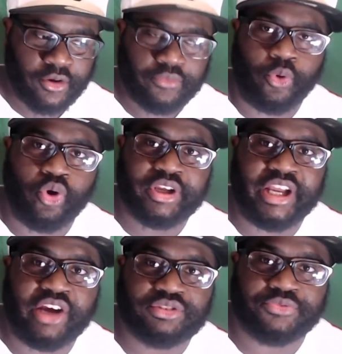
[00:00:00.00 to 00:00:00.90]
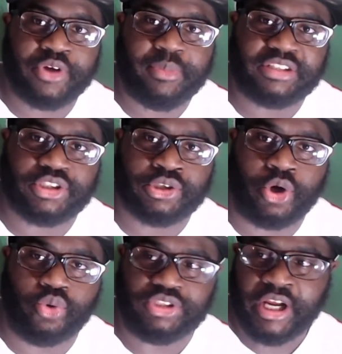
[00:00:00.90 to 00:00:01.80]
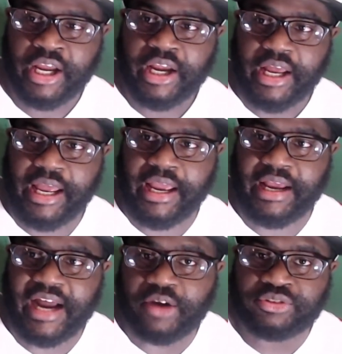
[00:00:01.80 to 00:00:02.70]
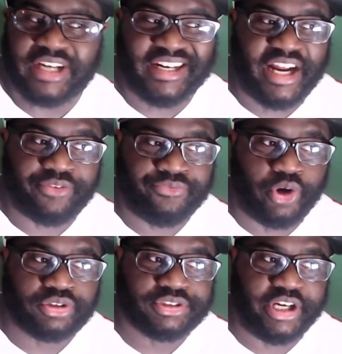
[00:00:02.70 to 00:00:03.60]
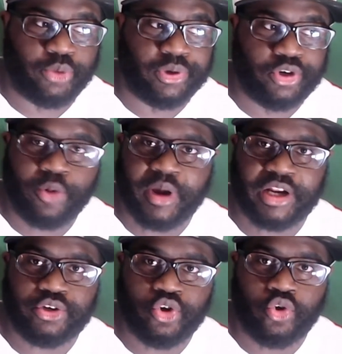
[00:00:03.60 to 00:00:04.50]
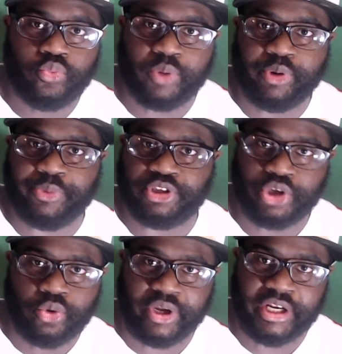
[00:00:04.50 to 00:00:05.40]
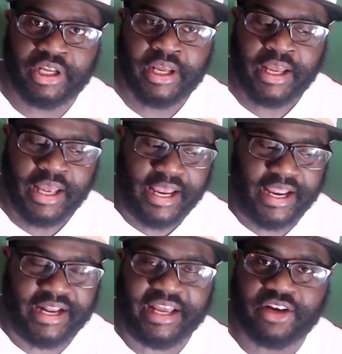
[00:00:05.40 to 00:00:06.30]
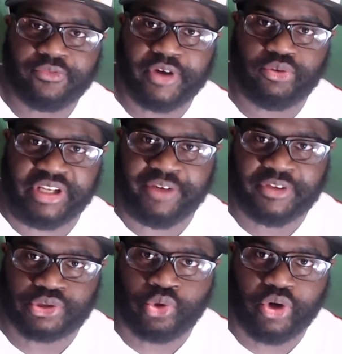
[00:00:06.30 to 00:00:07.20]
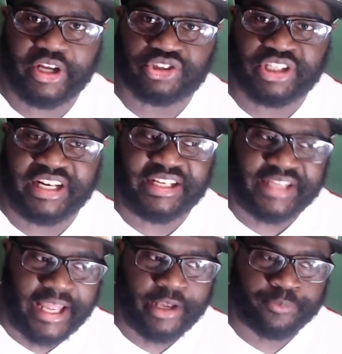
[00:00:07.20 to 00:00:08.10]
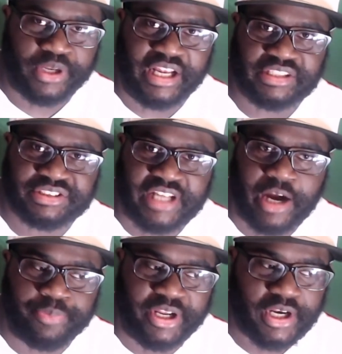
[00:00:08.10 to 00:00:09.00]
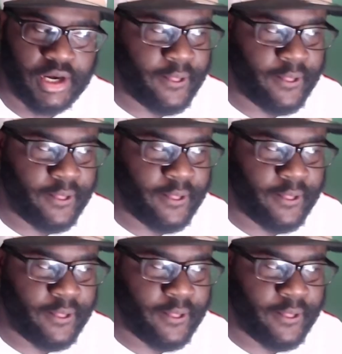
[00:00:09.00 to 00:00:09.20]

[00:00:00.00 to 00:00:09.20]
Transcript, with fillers: Four years of him as the coach, and outside of that first year when nobody knew what we were doing, and NFL defensive coordinators couldn't game plan to stop it,